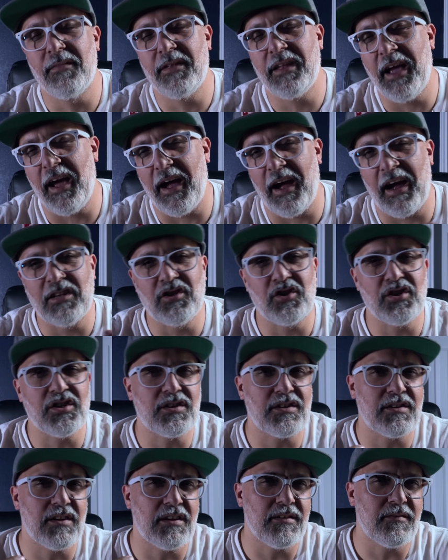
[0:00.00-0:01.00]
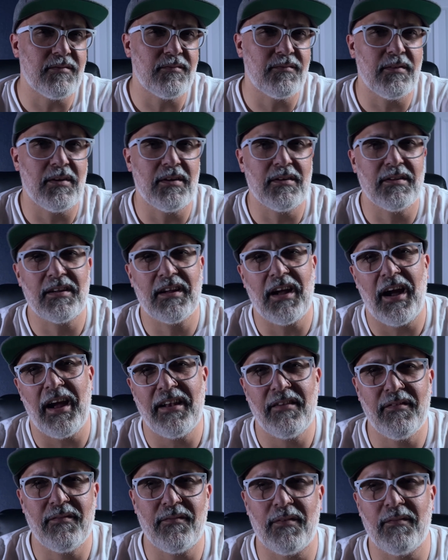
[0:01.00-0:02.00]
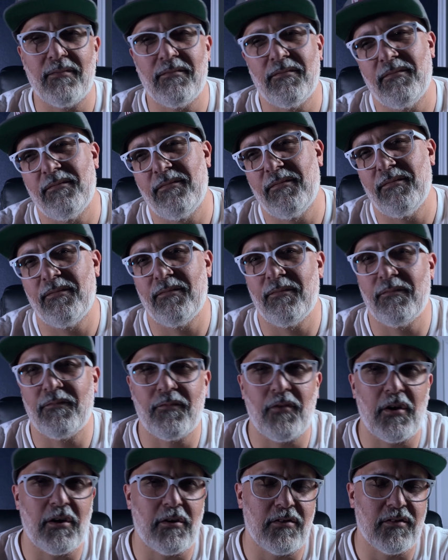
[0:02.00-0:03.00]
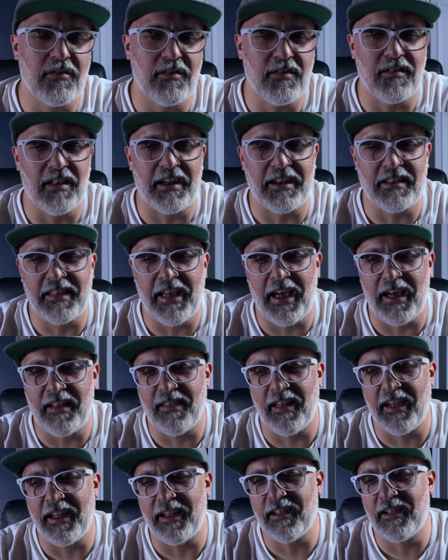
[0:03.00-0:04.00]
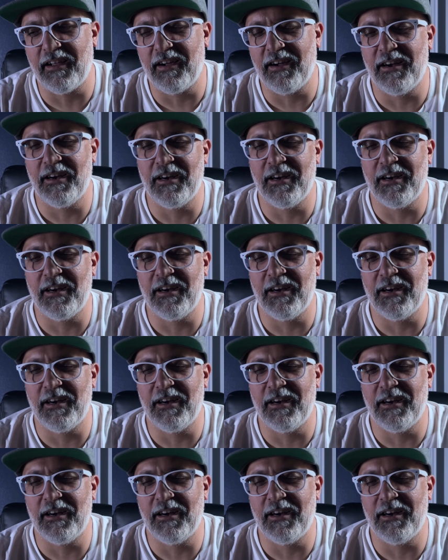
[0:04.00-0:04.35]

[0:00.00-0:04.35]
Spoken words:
Yeah, I just kind of fragrances like that, like